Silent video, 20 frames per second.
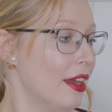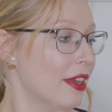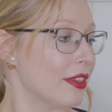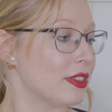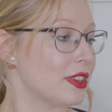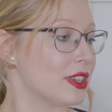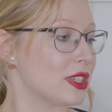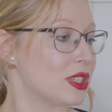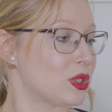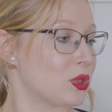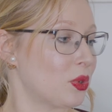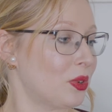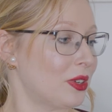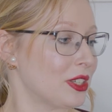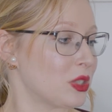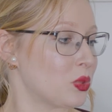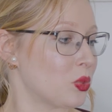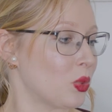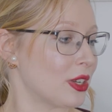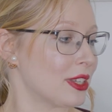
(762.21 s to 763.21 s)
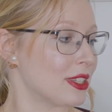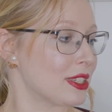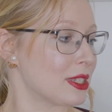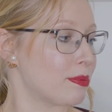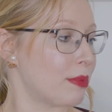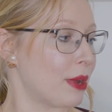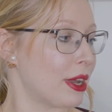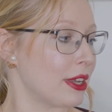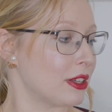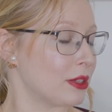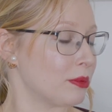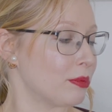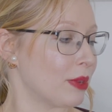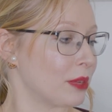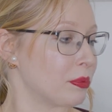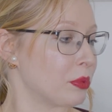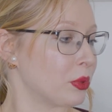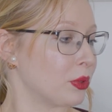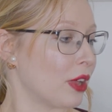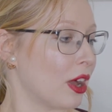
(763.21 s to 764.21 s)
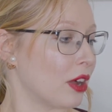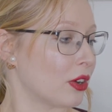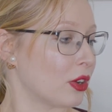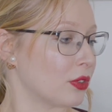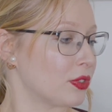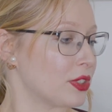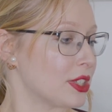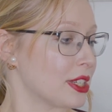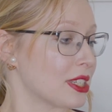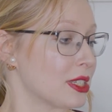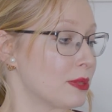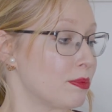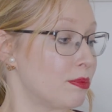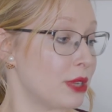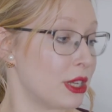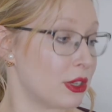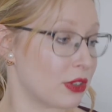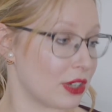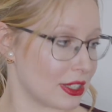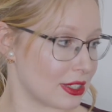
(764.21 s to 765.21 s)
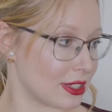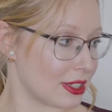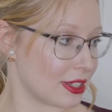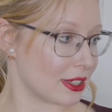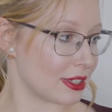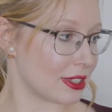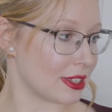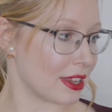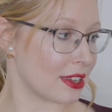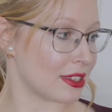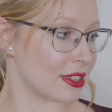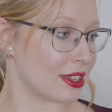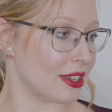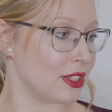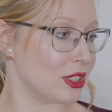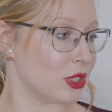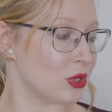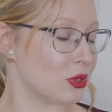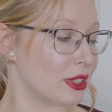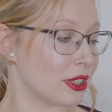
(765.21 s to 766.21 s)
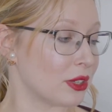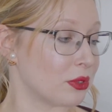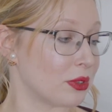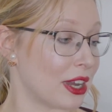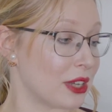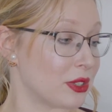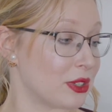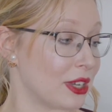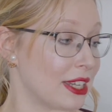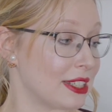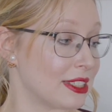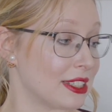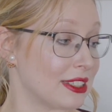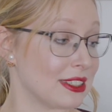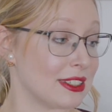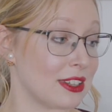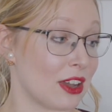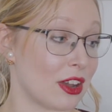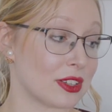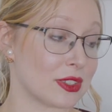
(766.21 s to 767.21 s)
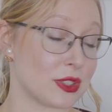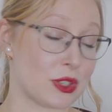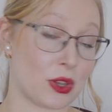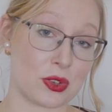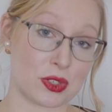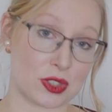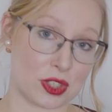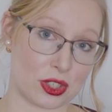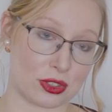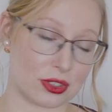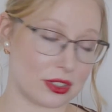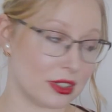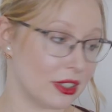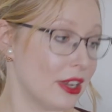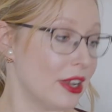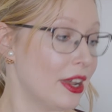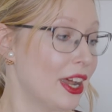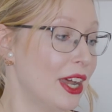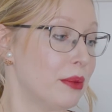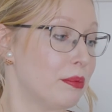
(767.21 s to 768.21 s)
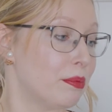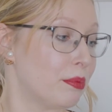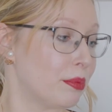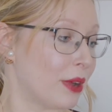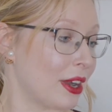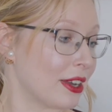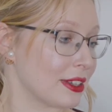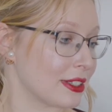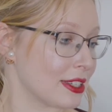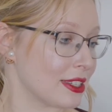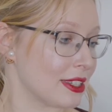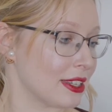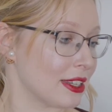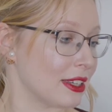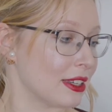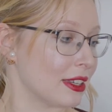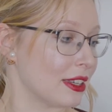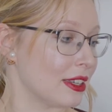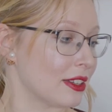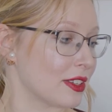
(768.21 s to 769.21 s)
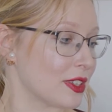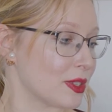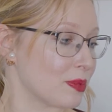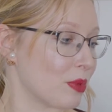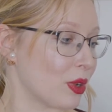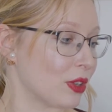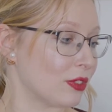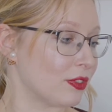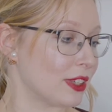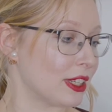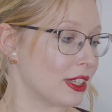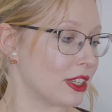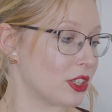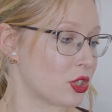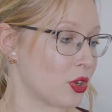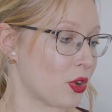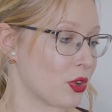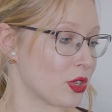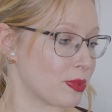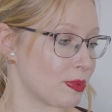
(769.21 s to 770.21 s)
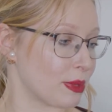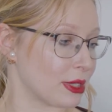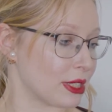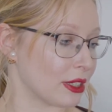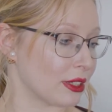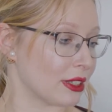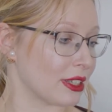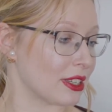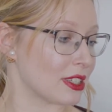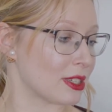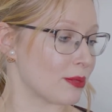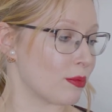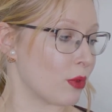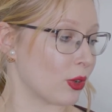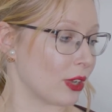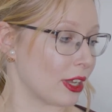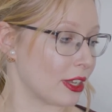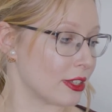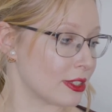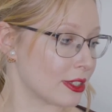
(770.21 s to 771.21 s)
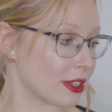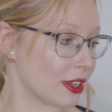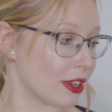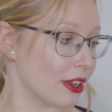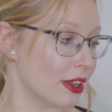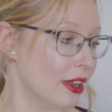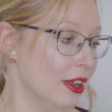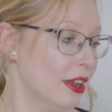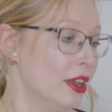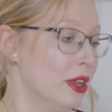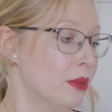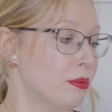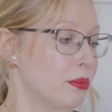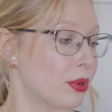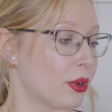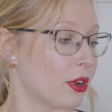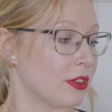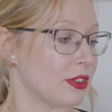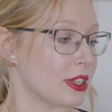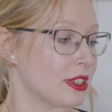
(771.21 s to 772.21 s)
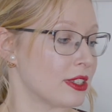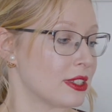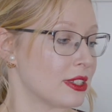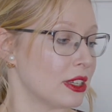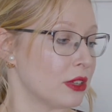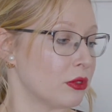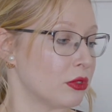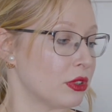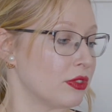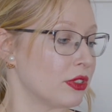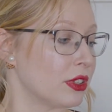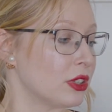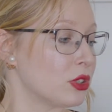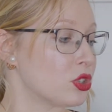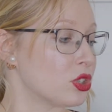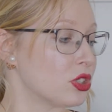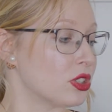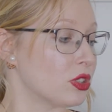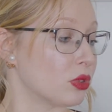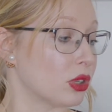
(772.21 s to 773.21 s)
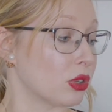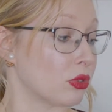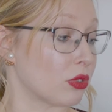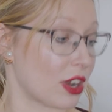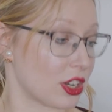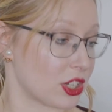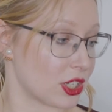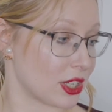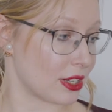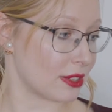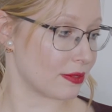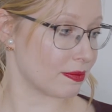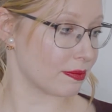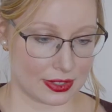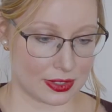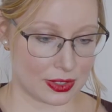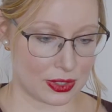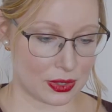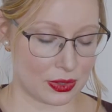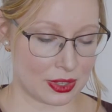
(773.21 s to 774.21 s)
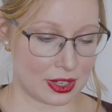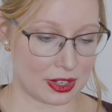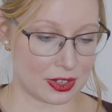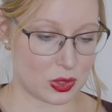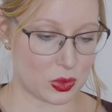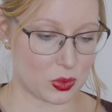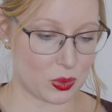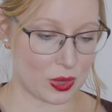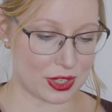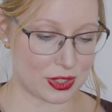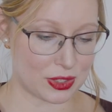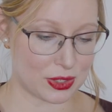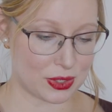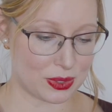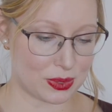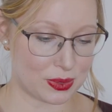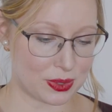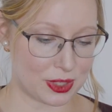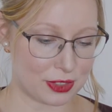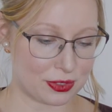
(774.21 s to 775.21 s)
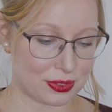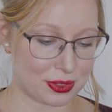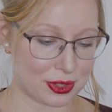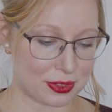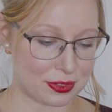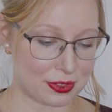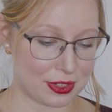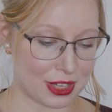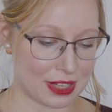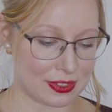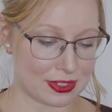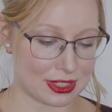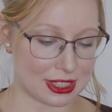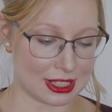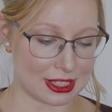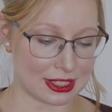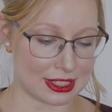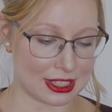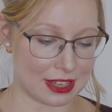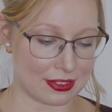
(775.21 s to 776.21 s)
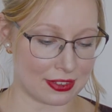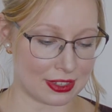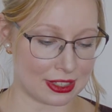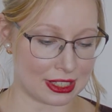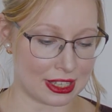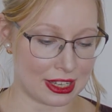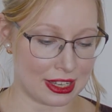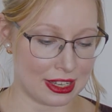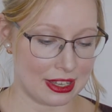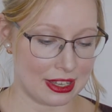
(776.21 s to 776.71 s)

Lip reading: The stories were inspired by Bulgakov's experiences as a newly graduated young doctor practicing in a small village hospital in Smolensk province in revolutionary Russia. So there is 1, 2, 3, 4, 5, 6, 7,